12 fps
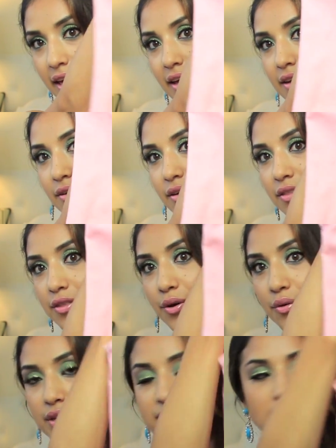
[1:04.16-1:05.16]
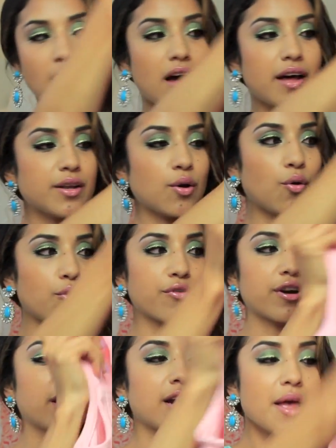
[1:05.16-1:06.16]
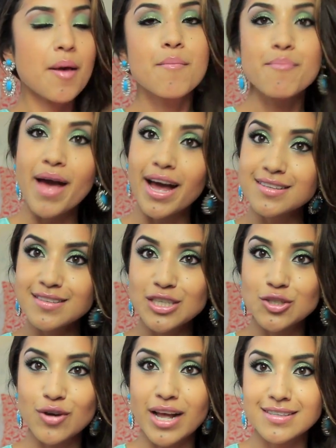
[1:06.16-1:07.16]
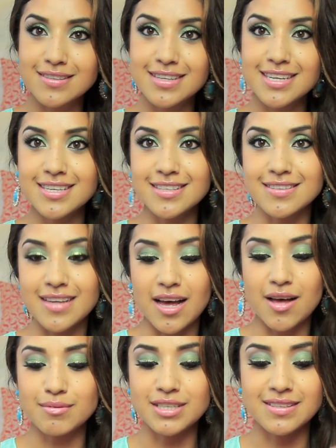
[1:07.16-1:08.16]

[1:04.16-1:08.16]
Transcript: and you can throw these on over maxi dresses, um,